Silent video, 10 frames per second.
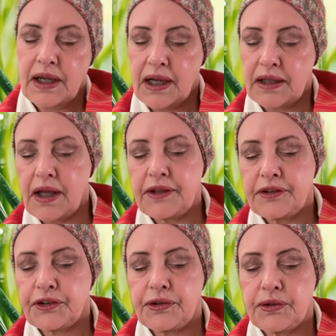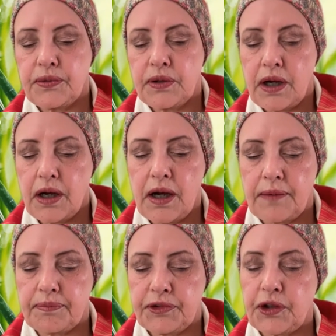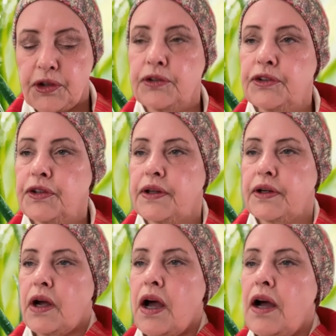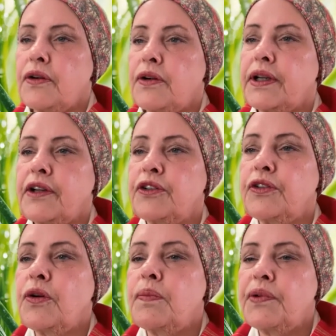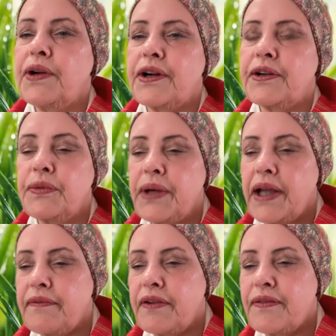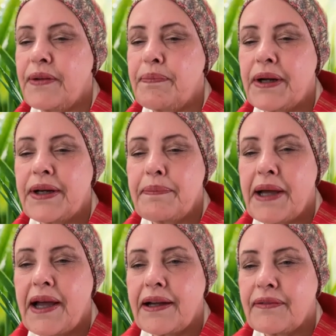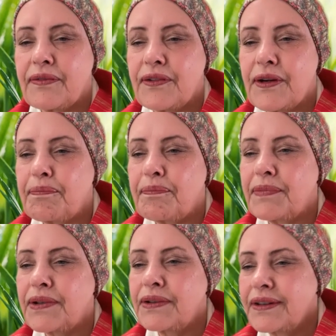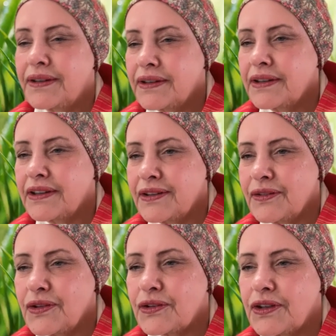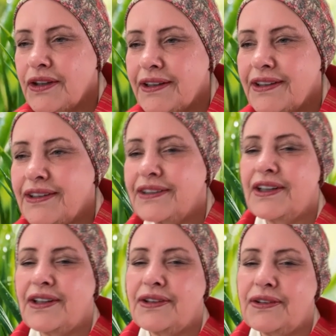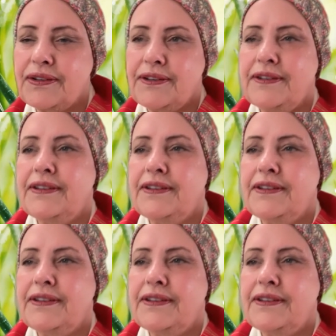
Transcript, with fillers: I'd like to um, turn to the congregational prayer. Do we have everybody back from it looks like it, yes.